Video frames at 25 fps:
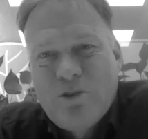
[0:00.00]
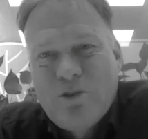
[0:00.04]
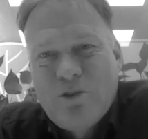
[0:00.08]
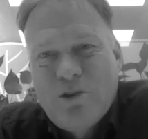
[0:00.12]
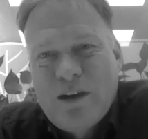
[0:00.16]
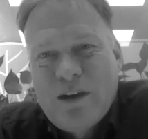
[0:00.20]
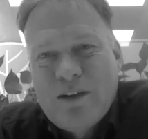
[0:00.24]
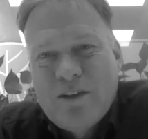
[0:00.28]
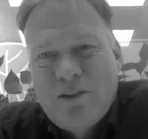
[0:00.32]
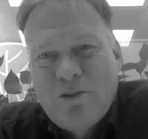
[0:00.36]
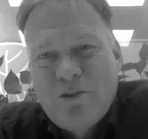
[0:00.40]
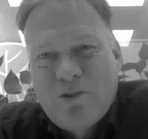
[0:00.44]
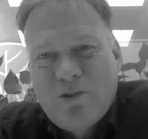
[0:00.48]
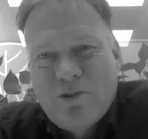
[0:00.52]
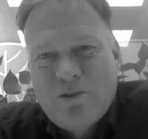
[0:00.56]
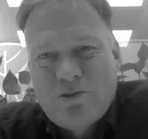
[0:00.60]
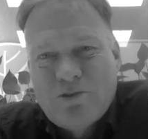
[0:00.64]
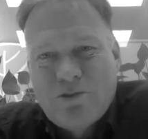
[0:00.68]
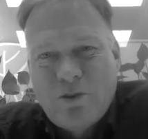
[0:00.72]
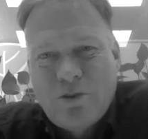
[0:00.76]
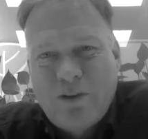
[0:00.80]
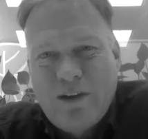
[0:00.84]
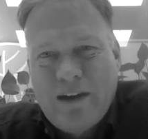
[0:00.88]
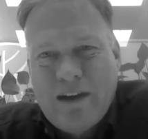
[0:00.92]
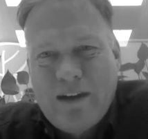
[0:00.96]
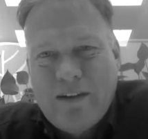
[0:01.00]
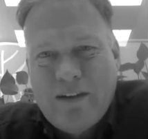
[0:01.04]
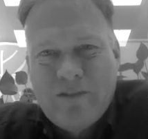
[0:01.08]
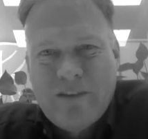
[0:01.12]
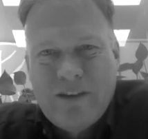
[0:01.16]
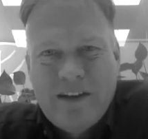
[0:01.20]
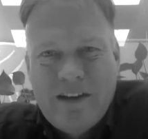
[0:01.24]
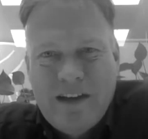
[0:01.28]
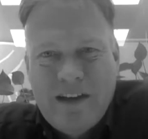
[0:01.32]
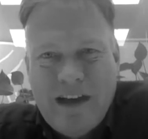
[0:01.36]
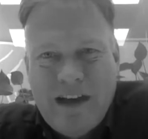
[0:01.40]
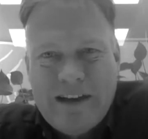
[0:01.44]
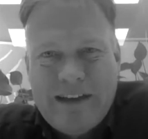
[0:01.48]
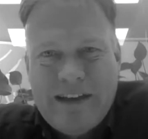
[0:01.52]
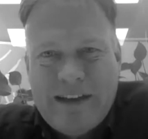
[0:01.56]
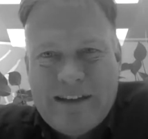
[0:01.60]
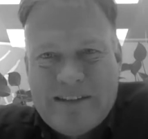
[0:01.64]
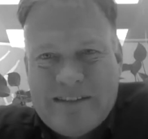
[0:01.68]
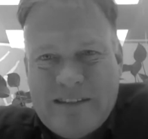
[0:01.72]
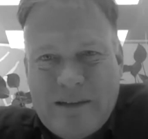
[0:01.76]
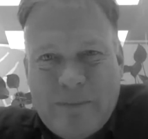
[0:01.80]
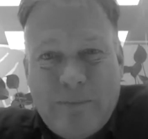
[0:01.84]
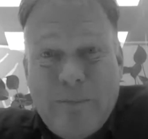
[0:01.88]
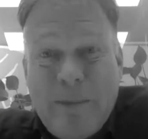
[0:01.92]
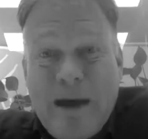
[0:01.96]
and you can sort of have, I guess,
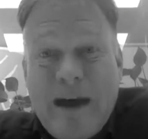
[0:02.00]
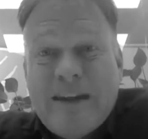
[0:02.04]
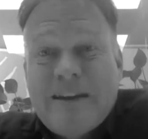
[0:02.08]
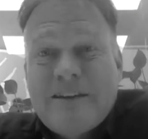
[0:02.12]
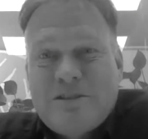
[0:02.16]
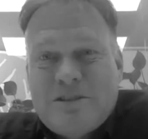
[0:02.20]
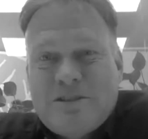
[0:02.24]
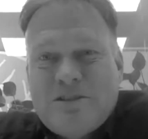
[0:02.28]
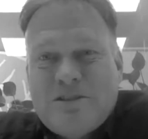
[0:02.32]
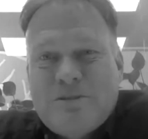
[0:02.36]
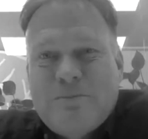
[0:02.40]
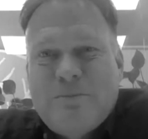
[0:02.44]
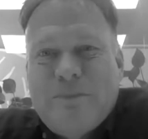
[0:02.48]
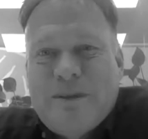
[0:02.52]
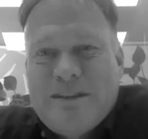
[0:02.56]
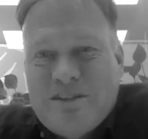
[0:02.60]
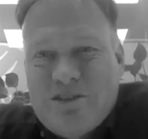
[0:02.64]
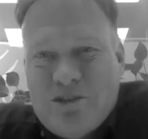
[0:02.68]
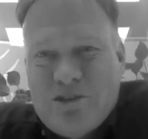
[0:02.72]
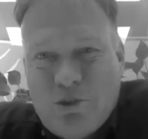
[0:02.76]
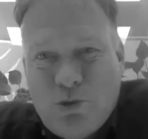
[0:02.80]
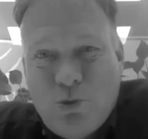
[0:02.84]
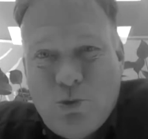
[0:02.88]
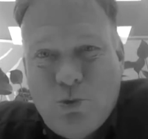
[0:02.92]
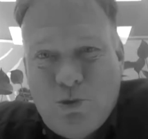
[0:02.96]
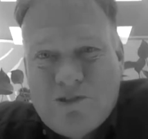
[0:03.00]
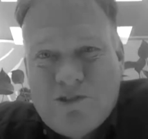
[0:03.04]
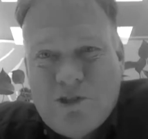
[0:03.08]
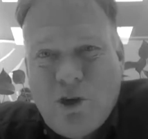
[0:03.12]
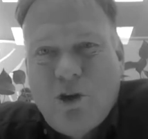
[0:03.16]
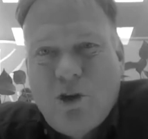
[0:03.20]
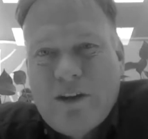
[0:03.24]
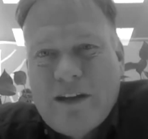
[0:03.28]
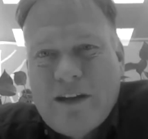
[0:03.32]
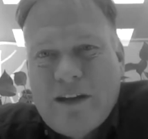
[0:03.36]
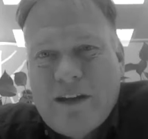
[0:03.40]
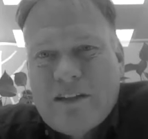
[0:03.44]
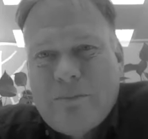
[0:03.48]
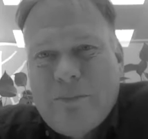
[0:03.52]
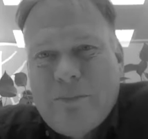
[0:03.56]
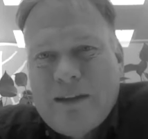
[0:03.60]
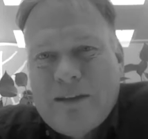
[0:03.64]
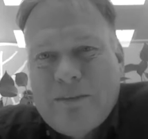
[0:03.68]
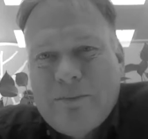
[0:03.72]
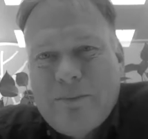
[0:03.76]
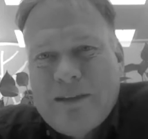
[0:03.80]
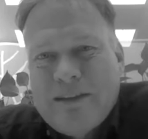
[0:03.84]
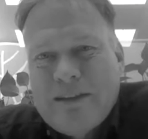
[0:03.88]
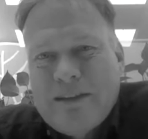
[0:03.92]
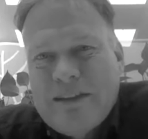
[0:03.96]
some management tools on it.
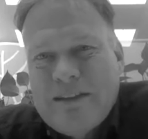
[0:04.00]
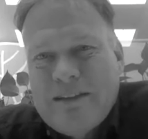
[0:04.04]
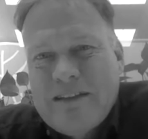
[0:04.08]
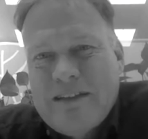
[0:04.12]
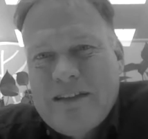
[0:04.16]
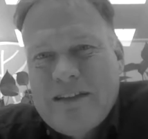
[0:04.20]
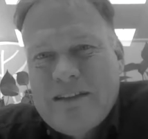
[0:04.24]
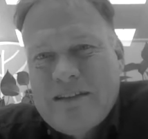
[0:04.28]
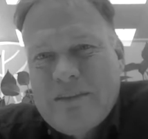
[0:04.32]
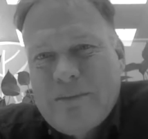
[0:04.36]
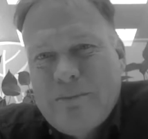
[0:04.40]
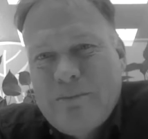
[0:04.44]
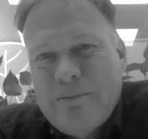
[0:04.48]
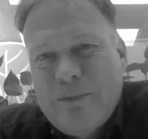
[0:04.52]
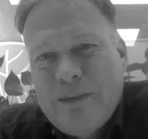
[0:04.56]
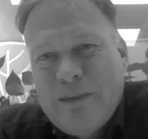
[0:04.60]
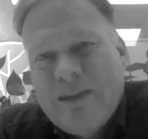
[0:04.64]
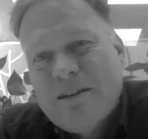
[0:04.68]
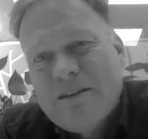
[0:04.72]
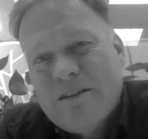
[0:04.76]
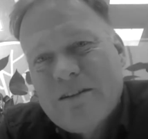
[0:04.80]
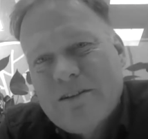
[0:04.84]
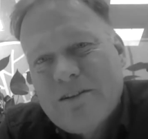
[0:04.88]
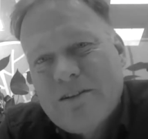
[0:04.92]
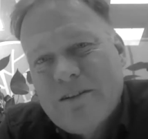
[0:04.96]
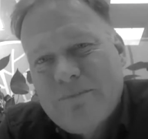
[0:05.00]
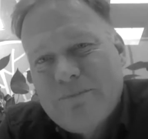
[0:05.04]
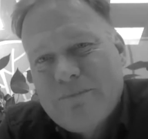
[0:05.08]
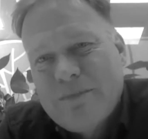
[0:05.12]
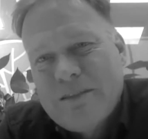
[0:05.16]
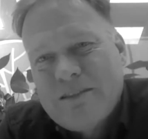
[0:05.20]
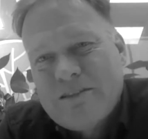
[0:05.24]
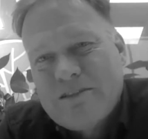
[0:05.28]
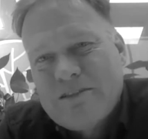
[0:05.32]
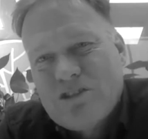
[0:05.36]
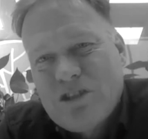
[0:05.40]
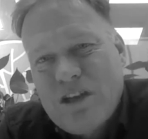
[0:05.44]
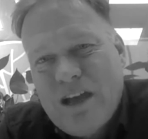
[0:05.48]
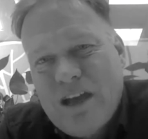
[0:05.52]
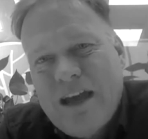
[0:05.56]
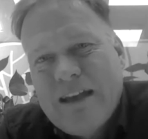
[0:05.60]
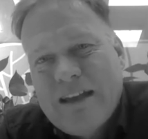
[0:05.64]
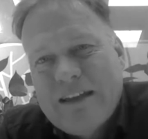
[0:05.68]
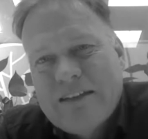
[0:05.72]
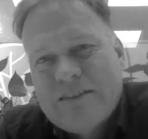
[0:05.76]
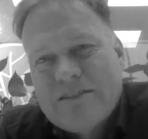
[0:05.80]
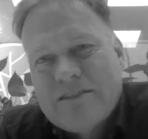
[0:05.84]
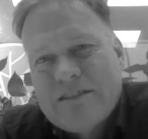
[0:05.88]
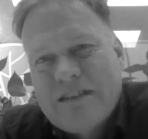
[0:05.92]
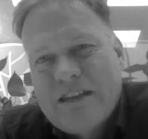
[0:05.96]
But it's a bigger
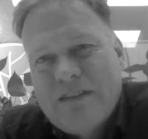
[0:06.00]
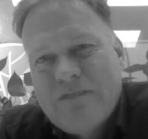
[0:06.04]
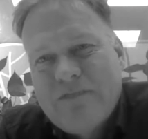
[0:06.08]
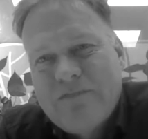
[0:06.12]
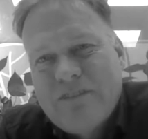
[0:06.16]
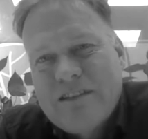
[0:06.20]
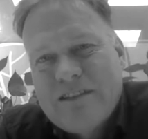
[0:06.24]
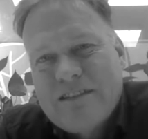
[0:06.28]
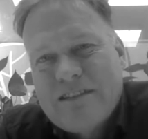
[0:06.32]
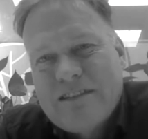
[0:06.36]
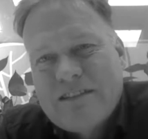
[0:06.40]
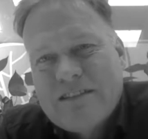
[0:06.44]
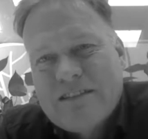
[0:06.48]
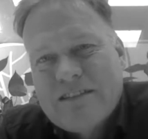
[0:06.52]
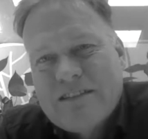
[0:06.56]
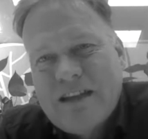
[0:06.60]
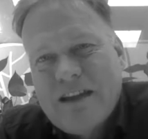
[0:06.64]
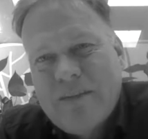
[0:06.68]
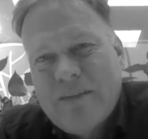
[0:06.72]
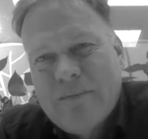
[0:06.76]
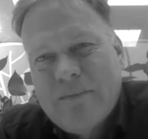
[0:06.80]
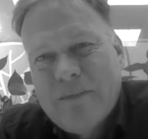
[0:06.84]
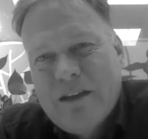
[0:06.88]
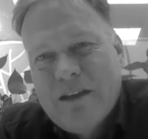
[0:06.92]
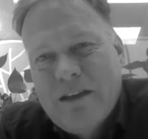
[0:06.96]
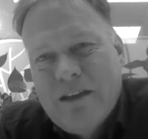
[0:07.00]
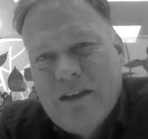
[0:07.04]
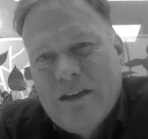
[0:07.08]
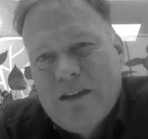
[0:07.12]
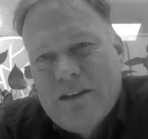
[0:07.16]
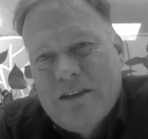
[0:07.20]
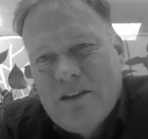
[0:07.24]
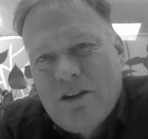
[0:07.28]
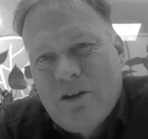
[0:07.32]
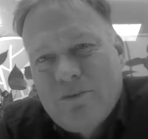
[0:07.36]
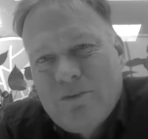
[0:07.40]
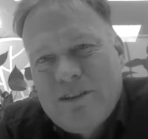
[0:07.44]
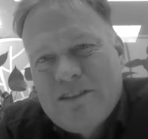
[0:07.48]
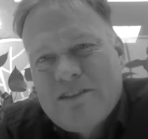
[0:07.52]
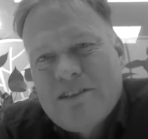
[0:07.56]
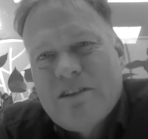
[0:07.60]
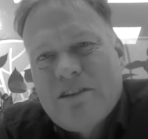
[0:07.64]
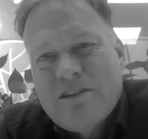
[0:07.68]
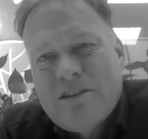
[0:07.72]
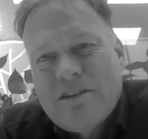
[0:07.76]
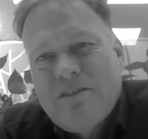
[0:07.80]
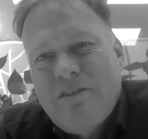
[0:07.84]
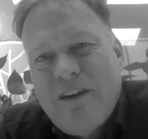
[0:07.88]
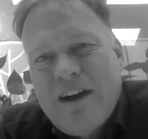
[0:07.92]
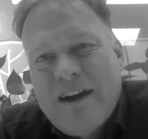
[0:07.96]
challenge if this is these are
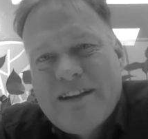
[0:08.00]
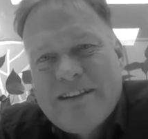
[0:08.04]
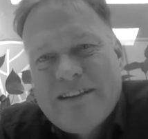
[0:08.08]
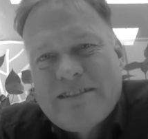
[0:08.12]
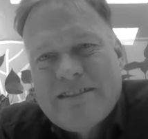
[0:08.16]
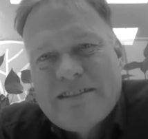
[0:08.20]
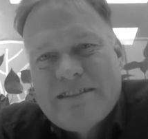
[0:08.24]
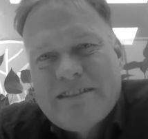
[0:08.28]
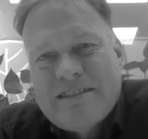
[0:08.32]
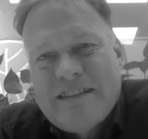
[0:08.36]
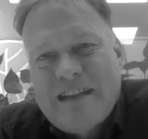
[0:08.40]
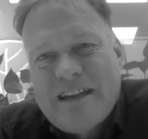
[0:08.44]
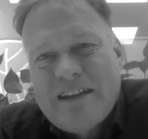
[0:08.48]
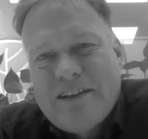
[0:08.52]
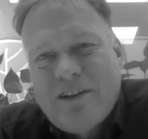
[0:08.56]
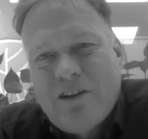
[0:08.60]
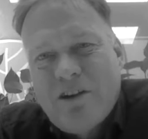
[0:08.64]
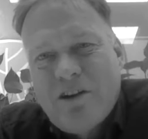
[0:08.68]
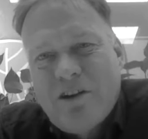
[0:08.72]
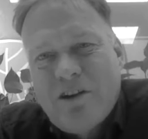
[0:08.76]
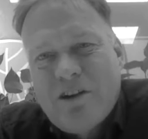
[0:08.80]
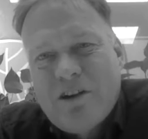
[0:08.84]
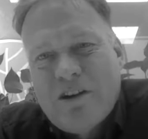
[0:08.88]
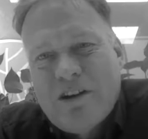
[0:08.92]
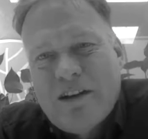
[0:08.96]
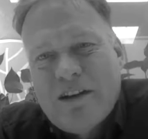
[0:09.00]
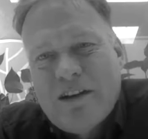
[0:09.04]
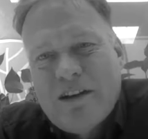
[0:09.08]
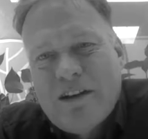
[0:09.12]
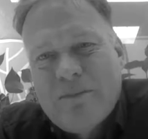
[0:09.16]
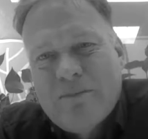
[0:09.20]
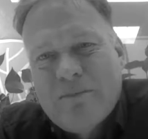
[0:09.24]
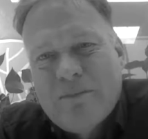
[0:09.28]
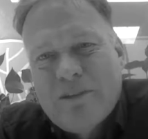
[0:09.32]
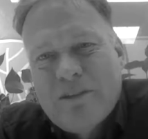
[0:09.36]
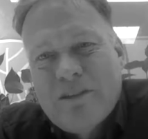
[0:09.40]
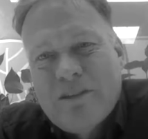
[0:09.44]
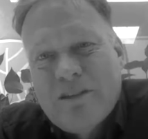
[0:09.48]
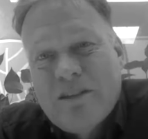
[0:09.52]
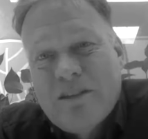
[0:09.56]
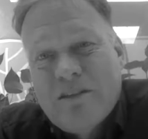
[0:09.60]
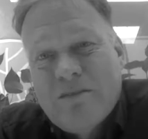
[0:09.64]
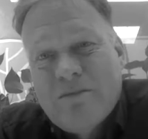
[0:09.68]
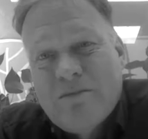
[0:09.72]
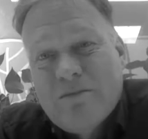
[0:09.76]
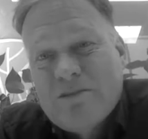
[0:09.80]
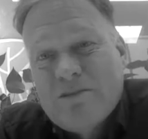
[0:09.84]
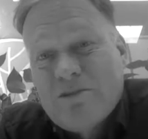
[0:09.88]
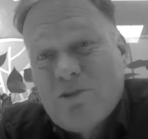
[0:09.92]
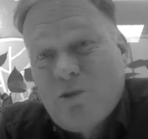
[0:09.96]
devices that are
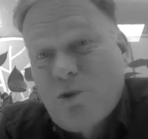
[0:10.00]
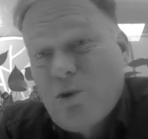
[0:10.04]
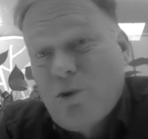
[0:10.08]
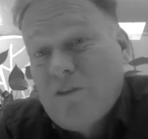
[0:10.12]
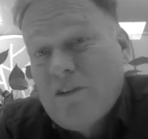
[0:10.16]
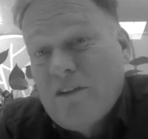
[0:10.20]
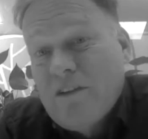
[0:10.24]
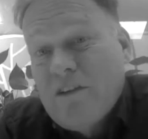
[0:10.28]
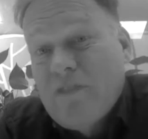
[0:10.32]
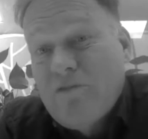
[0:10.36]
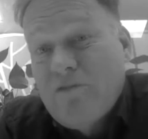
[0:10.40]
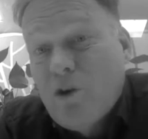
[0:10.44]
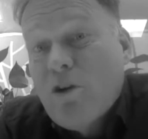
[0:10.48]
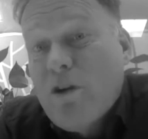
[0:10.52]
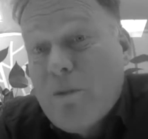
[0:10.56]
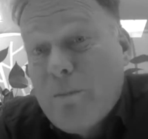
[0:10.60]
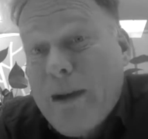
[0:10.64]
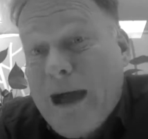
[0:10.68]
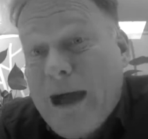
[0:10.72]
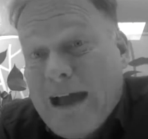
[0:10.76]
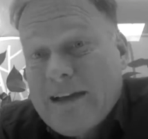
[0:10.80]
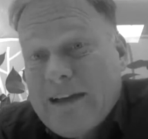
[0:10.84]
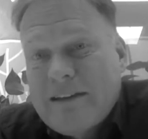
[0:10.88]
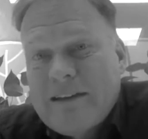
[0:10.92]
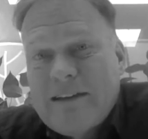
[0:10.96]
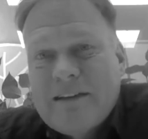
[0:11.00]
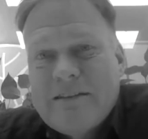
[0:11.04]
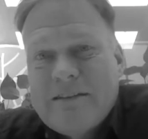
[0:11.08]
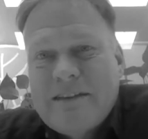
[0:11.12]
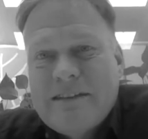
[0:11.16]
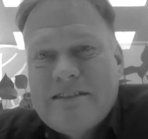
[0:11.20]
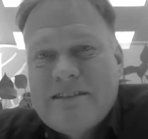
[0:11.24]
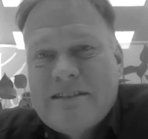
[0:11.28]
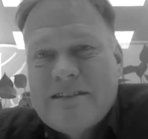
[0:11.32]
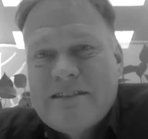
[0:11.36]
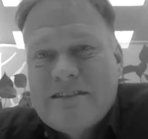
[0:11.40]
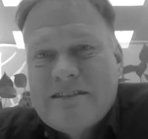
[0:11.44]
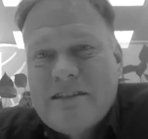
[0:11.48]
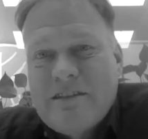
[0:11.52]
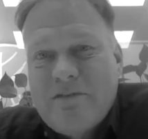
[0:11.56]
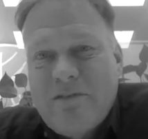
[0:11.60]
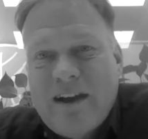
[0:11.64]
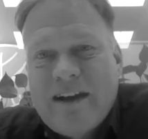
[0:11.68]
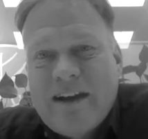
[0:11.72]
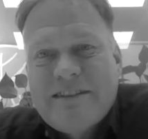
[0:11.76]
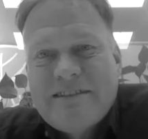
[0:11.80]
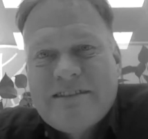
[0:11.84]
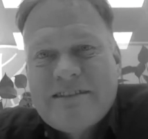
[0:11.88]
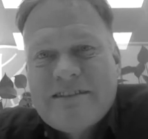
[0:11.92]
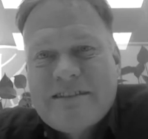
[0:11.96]
sort of, if you're a bank, this is
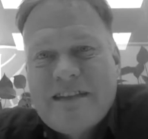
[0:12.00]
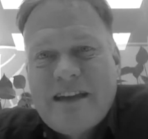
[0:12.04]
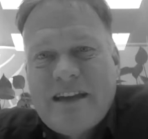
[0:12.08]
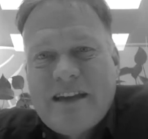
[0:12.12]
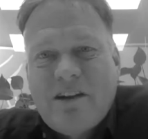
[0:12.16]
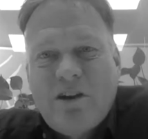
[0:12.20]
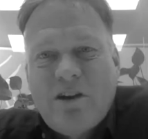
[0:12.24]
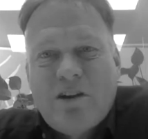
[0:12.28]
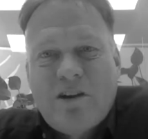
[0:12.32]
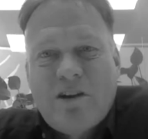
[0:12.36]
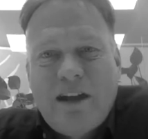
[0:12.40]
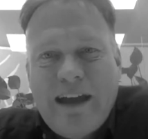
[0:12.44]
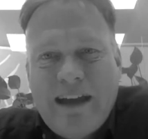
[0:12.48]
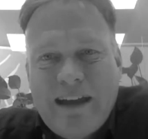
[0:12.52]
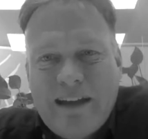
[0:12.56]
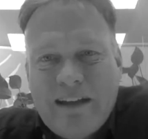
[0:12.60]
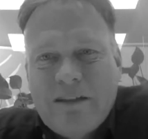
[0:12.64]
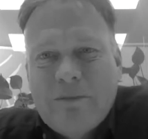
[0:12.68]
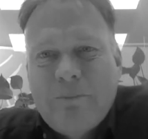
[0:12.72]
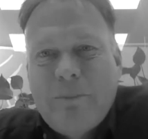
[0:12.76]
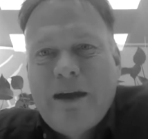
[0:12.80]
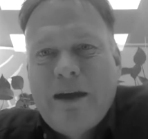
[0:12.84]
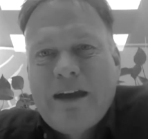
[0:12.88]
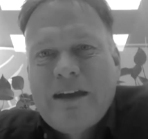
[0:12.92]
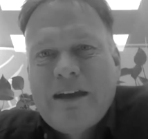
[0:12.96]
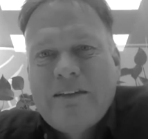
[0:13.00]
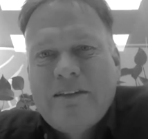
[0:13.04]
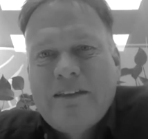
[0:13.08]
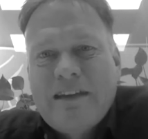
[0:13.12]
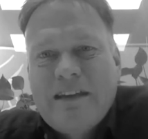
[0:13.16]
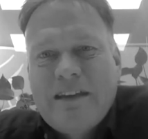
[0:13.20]
devices that are held by